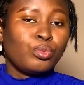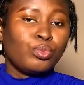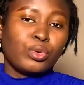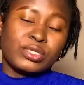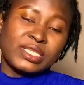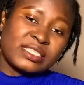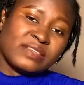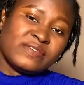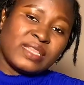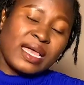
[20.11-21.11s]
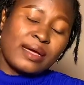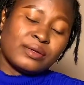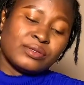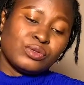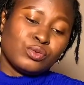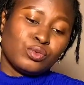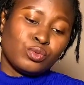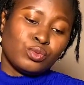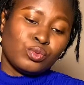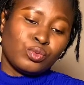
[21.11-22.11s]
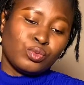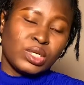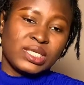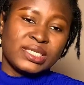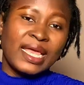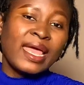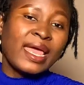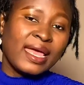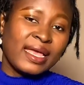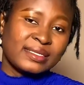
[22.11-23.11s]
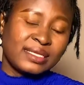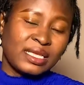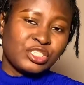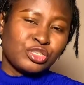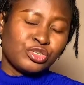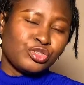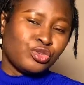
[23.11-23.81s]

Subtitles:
protective styles with hair extensions,